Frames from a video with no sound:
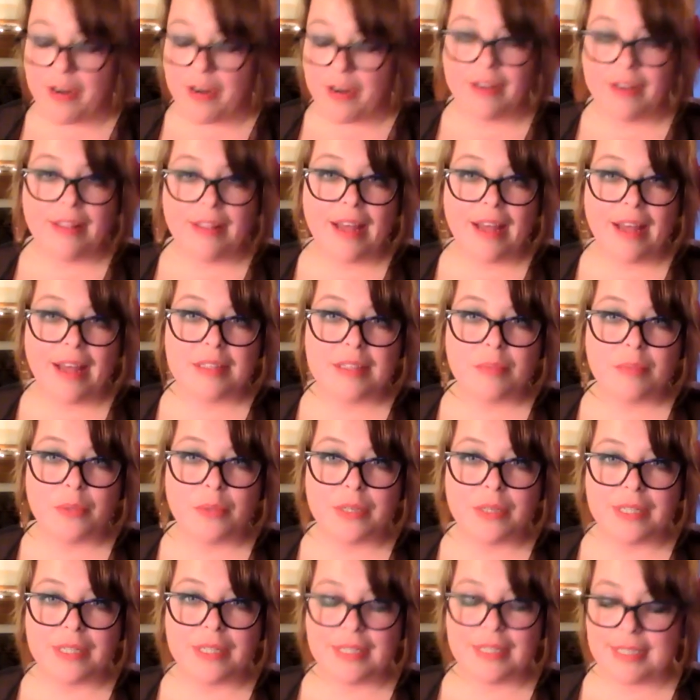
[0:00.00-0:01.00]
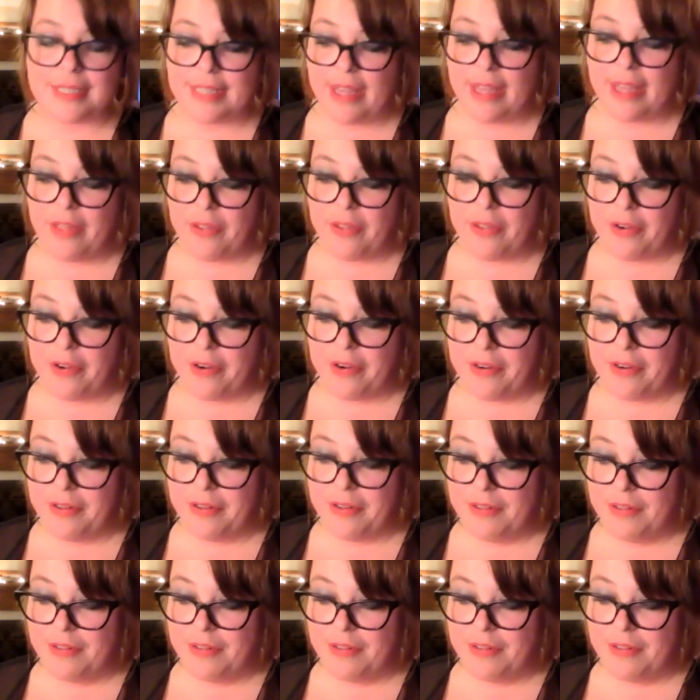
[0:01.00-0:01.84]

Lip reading: our last morning together.